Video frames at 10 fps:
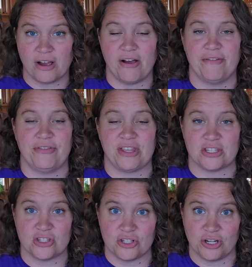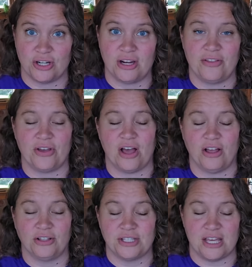of the Stur, the
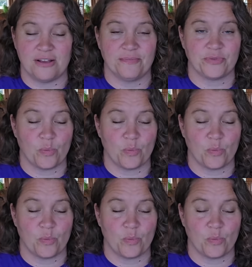Aldi,